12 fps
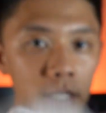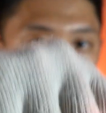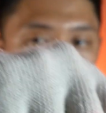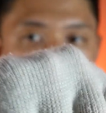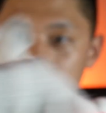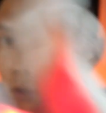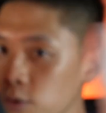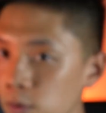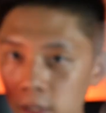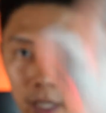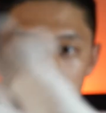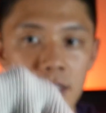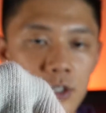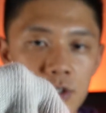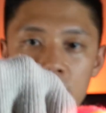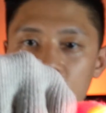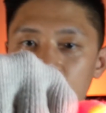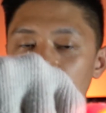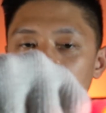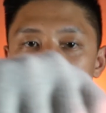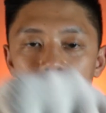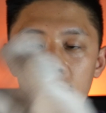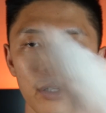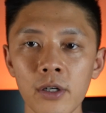it and you're doing like this stuff right
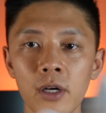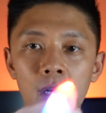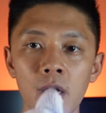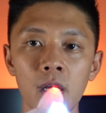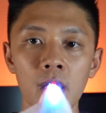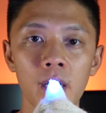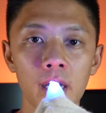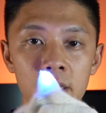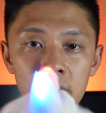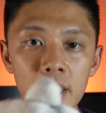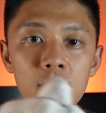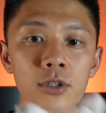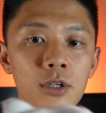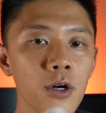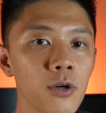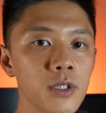here, and then you go